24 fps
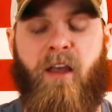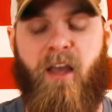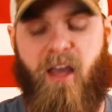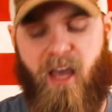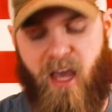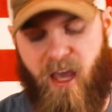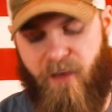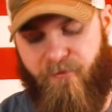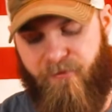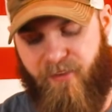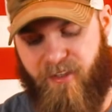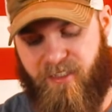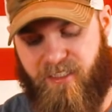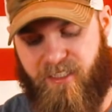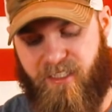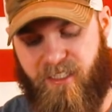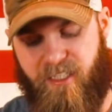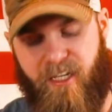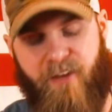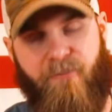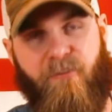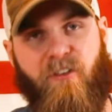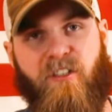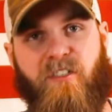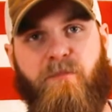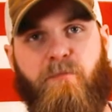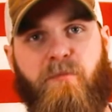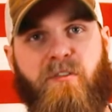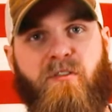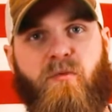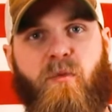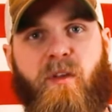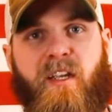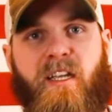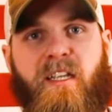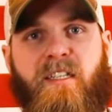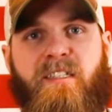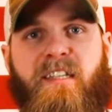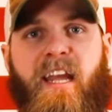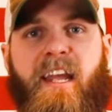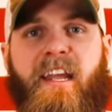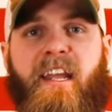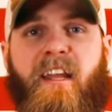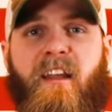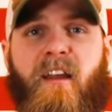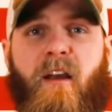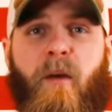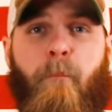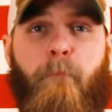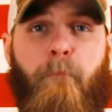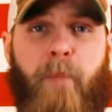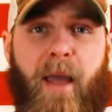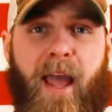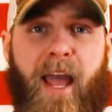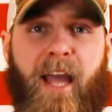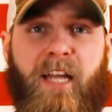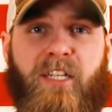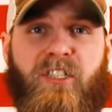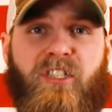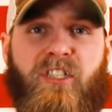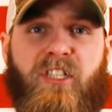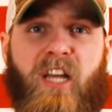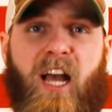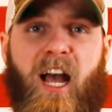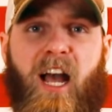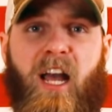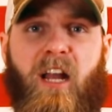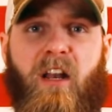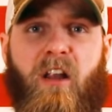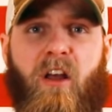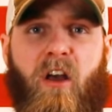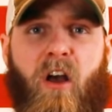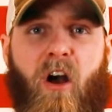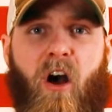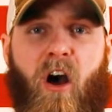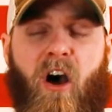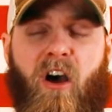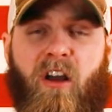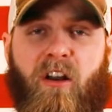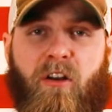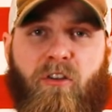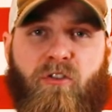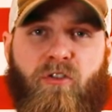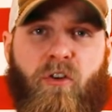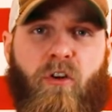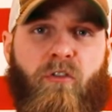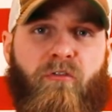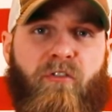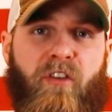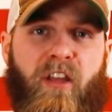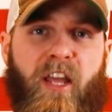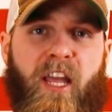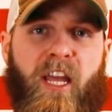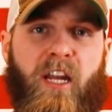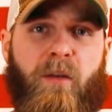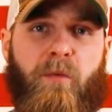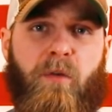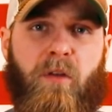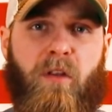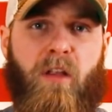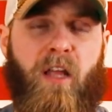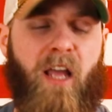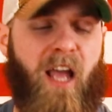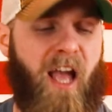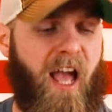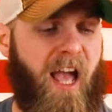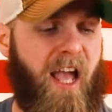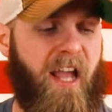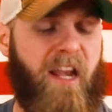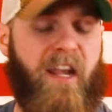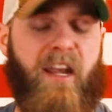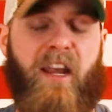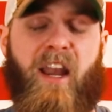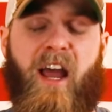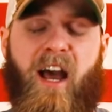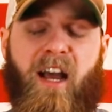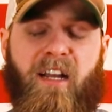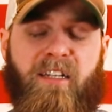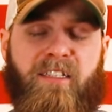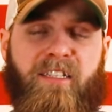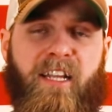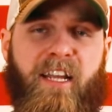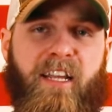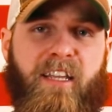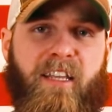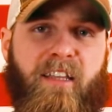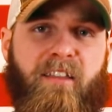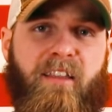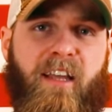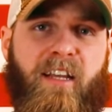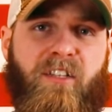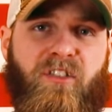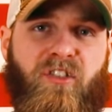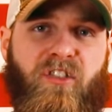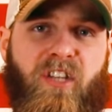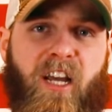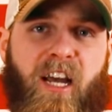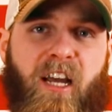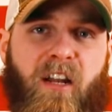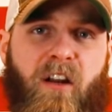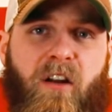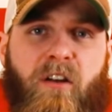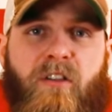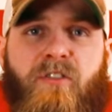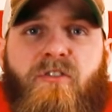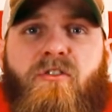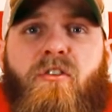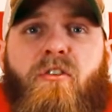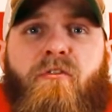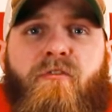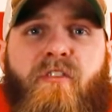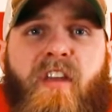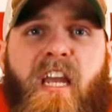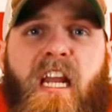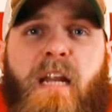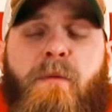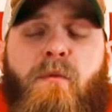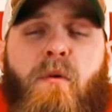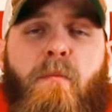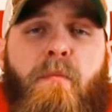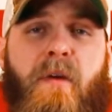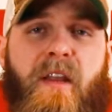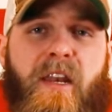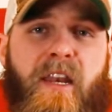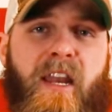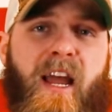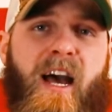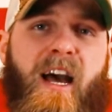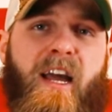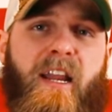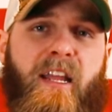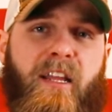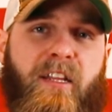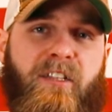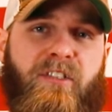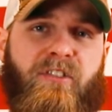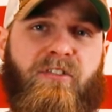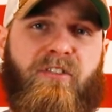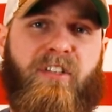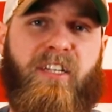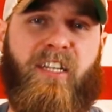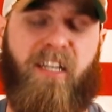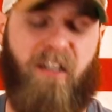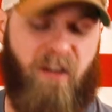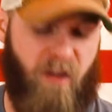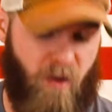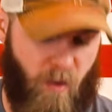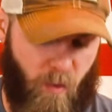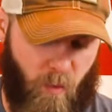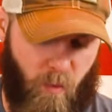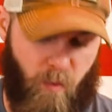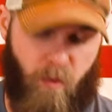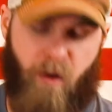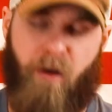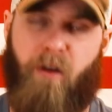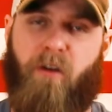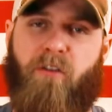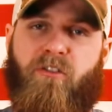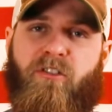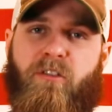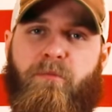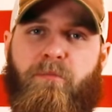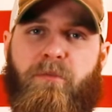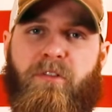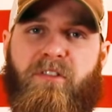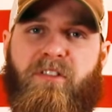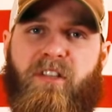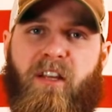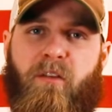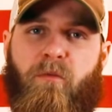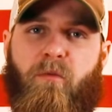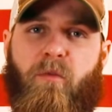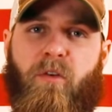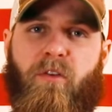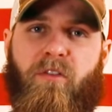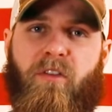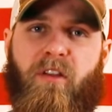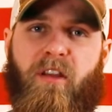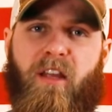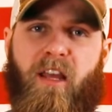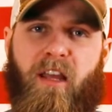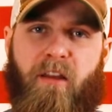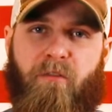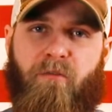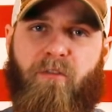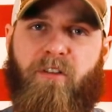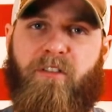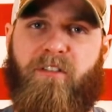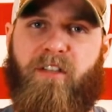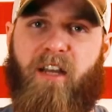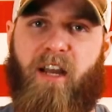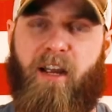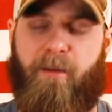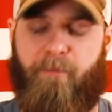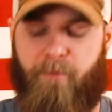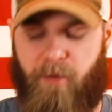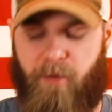If it's the difference between taking a bad shot on a trophy animal and not taking that shot on a trophy animal but not injuring it, 100% worth it every time.